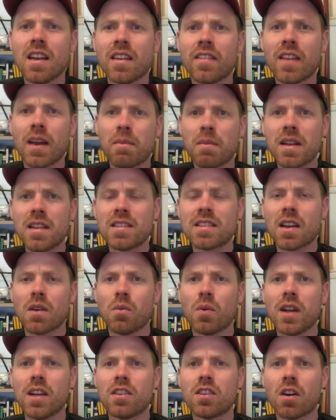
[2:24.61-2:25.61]
that means that
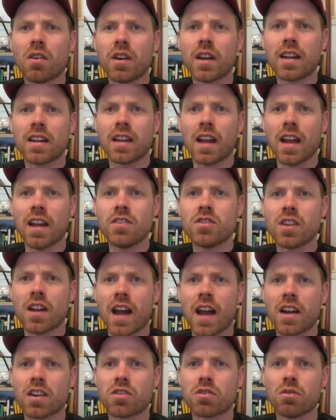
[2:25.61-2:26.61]
we don't engage in
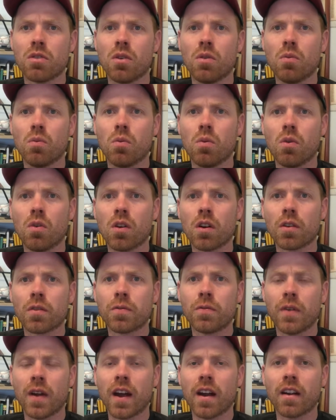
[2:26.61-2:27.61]
actual
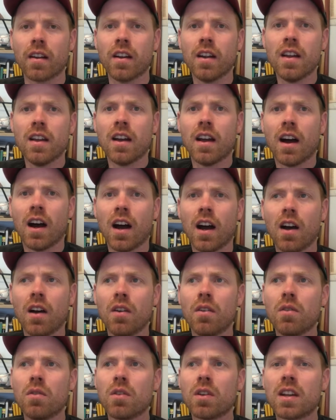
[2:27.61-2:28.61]
warfare. Uh,
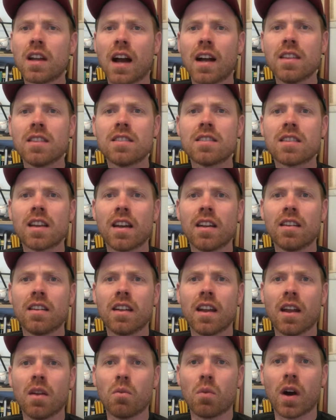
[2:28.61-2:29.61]
guns and,
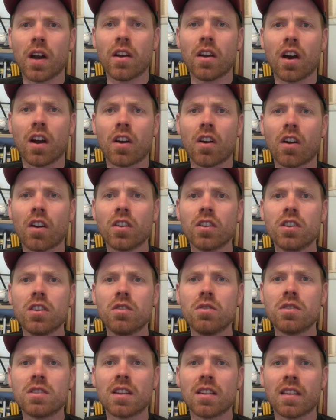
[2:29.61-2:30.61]
and whatnot aren't
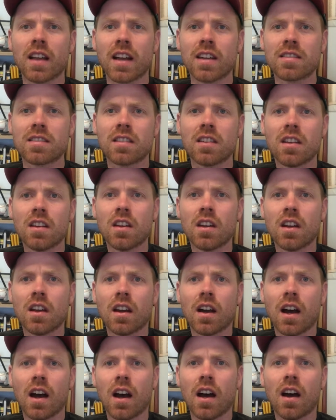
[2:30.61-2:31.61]
used unless
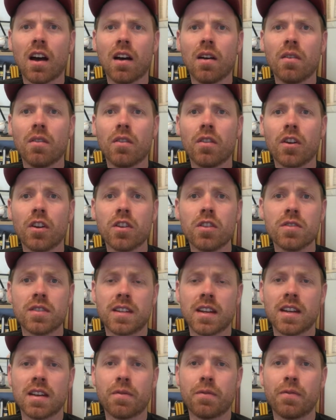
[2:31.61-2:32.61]
uh, they're
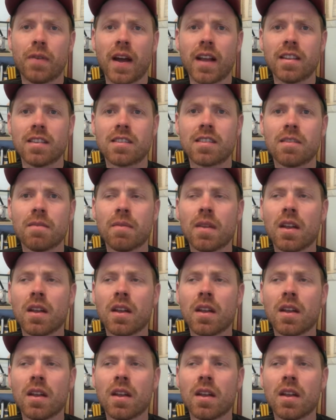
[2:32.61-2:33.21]
used in defense.